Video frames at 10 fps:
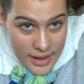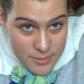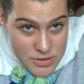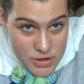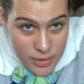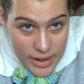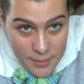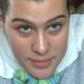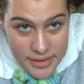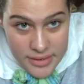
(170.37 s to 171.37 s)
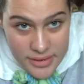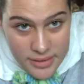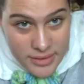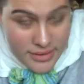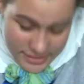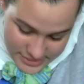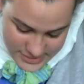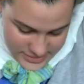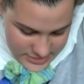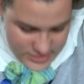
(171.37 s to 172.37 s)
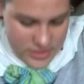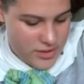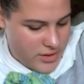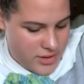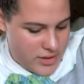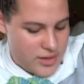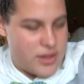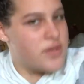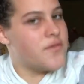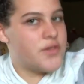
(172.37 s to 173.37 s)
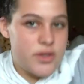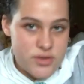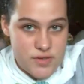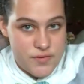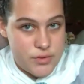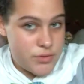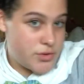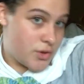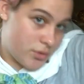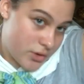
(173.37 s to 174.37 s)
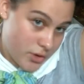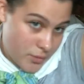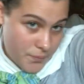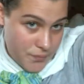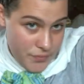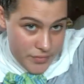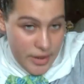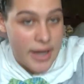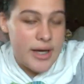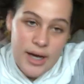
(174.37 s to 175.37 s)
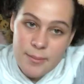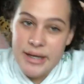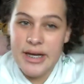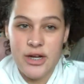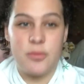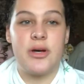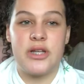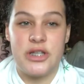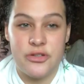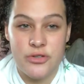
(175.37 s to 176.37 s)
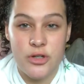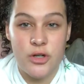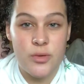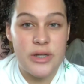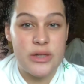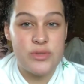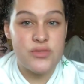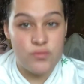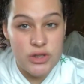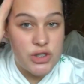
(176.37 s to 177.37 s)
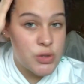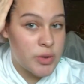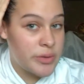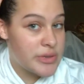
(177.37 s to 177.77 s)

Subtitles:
I'm so happy because for those of you who don't know, I cut my hair about a year ago and it was really short.